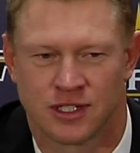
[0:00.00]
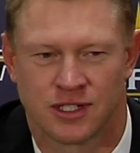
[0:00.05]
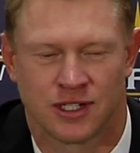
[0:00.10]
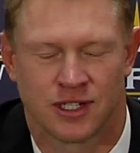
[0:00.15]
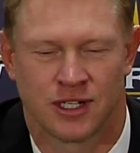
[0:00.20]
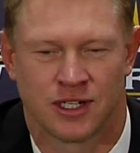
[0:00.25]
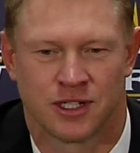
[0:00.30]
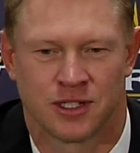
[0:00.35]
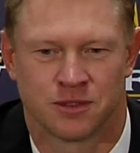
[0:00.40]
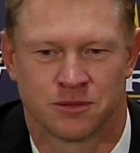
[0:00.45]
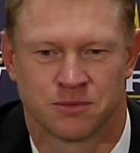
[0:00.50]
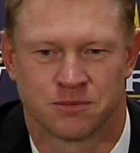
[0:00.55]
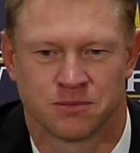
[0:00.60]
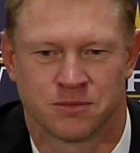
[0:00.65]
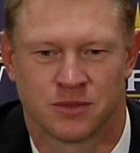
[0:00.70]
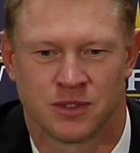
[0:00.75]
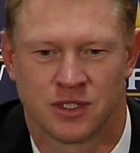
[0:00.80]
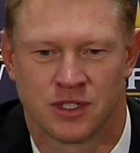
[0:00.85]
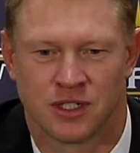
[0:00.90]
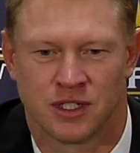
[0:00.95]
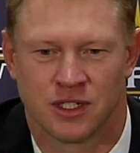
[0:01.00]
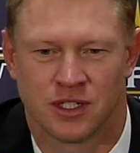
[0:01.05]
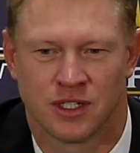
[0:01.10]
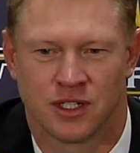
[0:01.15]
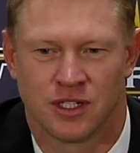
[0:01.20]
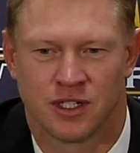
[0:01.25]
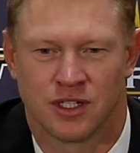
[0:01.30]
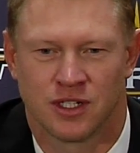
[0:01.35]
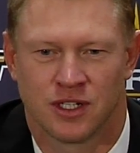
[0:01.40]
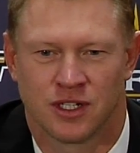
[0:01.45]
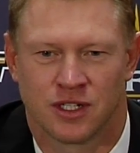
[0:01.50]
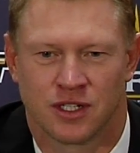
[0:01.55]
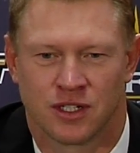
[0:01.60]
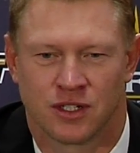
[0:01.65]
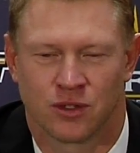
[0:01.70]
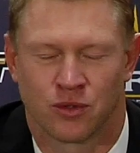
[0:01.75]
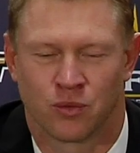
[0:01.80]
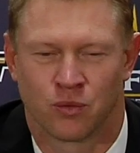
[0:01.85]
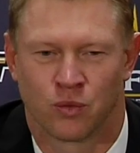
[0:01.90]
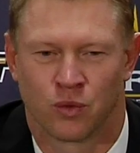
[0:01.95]

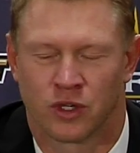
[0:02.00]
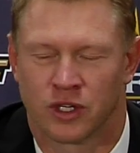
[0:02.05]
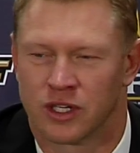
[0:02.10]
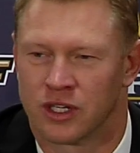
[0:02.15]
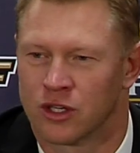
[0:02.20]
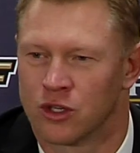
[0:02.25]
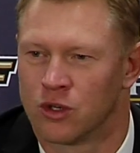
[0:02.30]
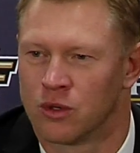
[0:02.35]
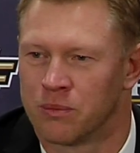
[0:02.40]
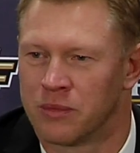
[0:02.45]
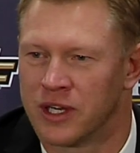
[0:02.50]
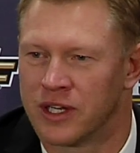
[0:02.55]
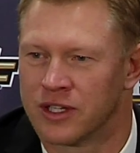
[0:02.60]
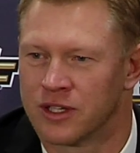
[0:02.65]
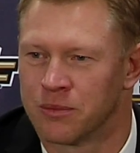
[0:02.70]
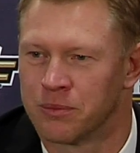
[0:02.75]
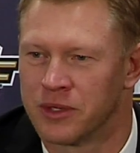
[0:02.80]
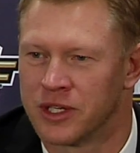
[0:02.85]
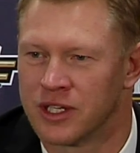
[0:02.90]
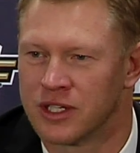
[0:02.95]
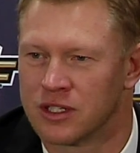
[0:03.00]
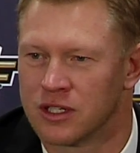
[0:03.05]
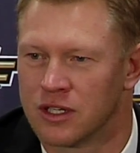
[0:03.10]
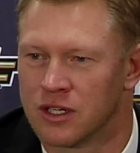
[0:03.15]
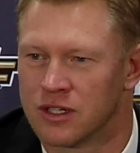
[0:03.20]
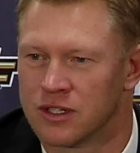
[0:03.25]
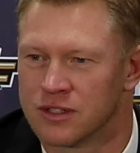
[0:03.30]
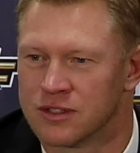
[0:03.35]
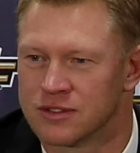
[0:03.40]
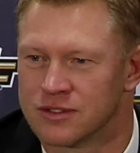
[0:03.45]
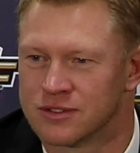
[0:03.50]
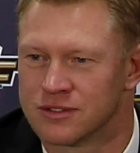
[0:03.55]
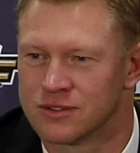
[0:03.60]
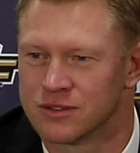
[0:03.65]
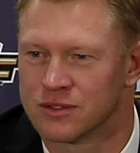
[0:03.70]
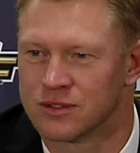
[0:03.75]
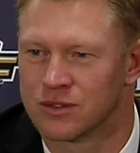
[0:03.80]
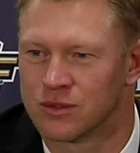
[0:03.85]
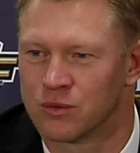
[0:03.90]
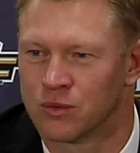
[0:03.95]
We're going to go a mile a minute here.
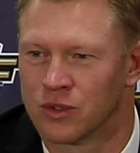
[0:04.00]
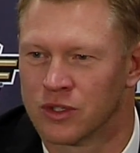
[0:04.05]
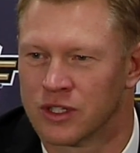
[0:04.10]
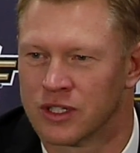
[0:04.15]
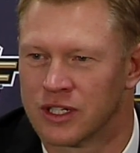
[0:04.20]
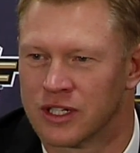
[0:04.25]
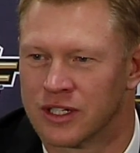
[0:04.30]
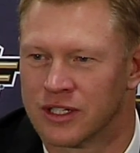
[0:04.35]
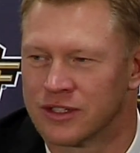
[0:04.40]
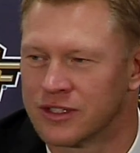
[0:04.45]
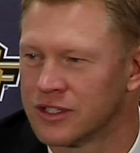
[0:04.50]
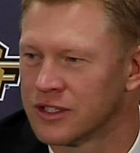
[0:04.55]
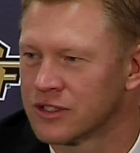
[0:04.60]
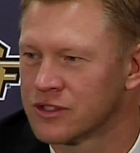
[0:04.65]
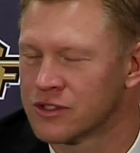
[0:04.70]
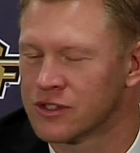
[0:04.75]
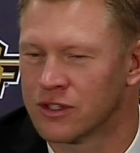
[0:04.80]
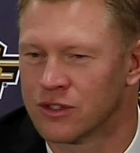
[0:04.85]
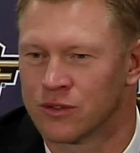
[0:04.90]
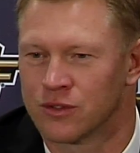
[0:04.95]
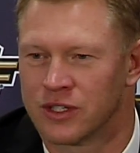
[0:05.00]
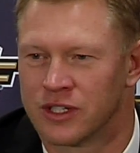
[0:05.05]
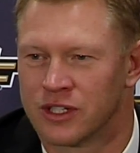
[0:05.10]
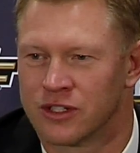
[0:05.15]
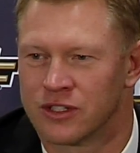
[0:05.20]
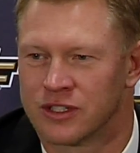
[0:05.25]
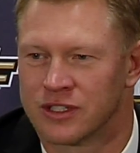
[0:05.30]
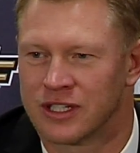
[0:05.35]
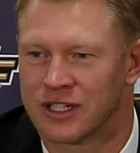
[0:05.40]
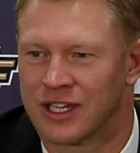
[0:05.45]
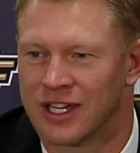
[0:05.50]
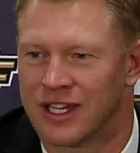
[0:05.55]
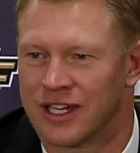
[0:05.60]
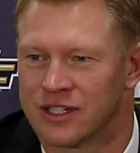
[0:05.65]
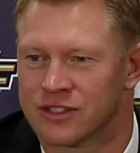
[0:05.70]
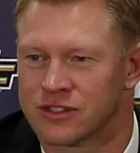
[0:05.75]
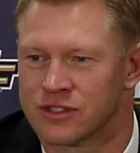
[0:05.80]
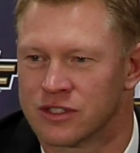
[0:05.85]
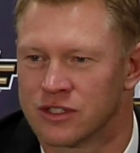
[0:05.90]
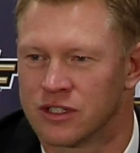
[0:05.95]
We're going to hit the accelerator and the
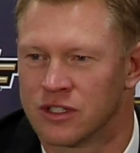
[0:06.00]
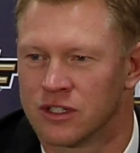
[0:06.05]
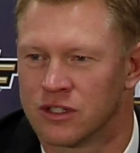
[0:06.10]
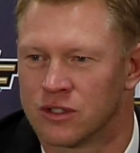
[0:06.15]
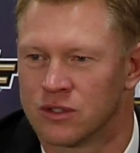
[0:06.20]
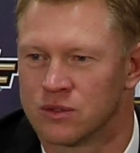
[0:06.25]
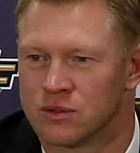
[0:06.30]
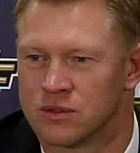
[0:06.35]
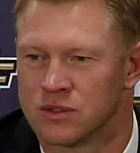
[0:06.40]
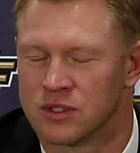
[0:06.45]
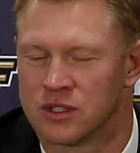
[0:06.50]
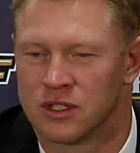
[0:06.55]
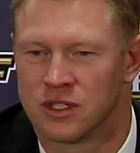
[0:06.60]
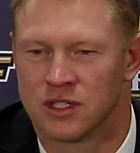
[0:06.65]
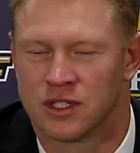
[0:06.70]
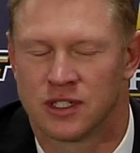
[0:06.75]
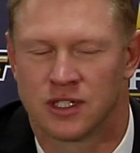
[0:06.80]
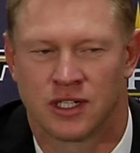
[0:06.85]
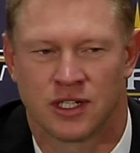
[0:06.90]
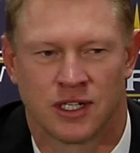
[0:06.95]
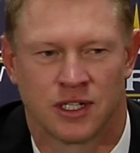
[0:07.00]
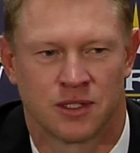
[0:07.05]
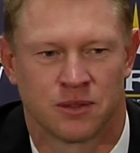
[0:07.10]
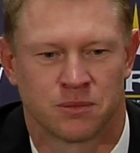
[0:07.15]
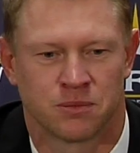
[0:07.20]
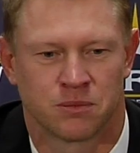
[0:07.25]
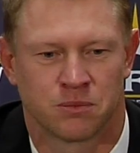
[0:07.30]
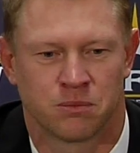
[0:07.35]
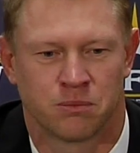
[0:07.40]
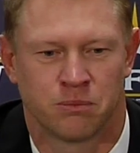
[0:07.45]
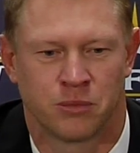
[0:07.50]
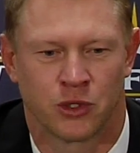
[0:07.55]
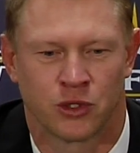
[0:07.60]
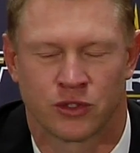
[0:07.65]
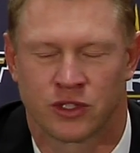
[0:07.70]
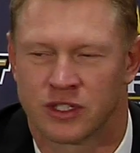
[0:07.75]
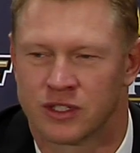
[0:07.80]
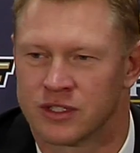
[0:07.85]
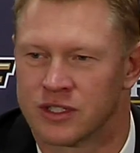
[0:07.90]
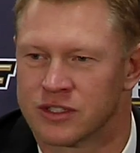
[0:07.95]
gas and go.
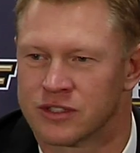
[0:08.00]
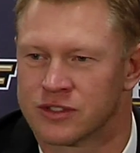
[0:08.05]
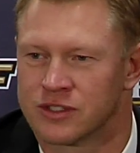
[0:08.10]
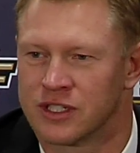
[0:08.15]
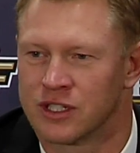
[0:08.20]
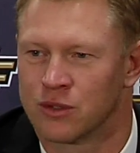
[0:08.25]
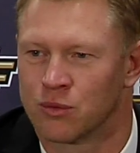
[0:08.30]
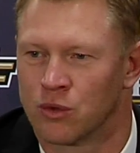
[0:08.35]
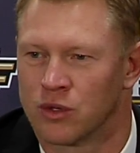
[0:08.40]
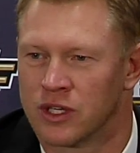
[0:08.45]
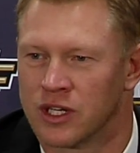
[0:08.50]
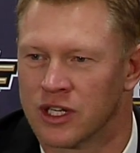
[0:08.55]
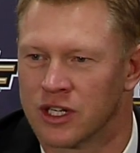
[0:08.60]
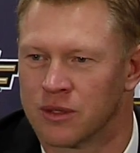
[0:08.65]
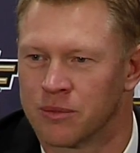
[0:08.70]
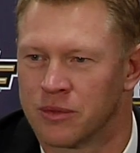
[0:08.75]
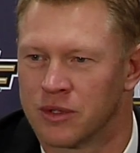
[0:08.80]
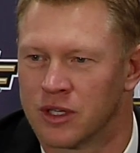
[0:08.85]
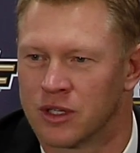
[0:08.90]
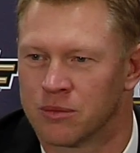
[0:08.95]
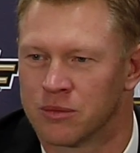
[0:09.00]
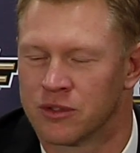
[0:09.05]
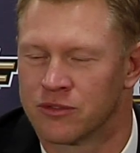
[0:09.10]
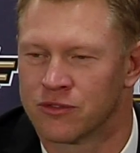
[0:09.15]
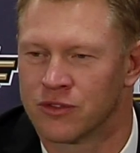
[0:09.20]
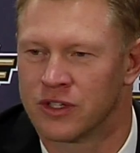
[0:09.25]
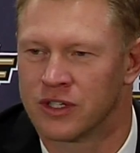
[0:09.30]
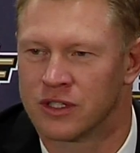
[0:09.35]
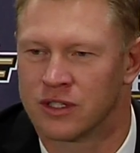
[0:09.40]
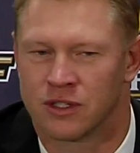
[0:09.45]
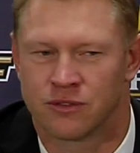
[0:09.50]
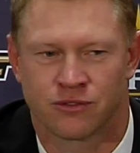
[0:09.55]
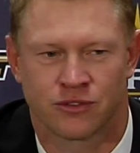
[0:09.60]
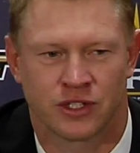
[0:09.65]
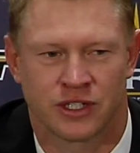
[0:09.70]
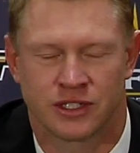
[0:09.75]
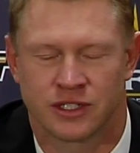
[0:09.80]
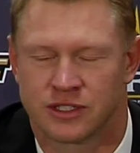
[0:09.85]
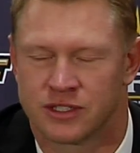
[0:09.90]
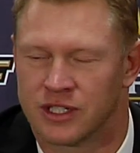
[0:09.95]
Building this thing, we're not going to be able to
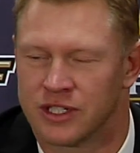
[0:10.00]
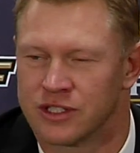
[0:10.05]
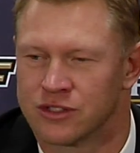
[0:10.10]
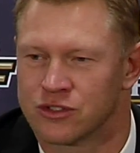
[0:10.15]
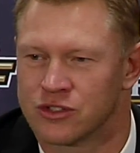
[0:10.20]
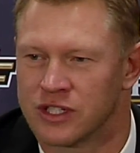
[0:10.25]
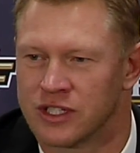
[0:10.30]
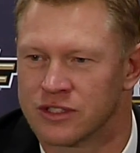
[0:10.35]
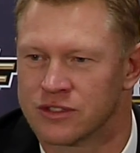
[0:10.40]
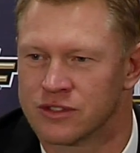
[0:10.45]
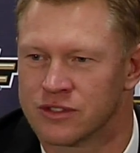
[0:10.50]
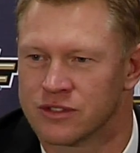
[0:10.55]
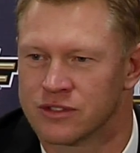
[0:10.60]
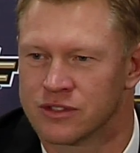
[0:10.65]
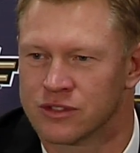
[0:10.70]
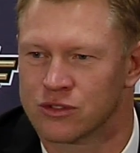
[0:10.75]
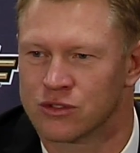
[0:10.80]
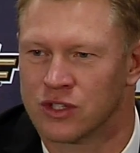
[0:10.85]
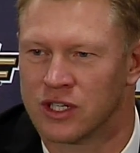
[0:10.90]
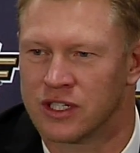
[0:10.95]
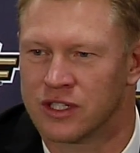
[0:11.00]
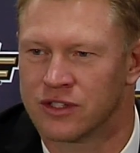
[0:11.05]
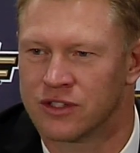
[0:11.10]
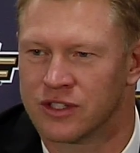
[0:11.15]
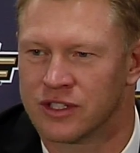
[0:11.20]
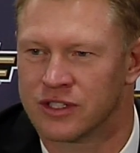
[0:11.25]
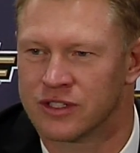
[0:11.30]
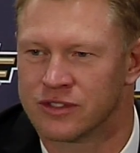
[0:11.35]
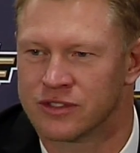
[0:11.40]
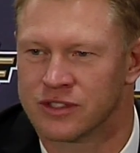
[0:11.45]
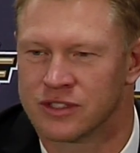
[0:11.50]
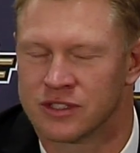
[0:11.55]
afraid to take chances and try things.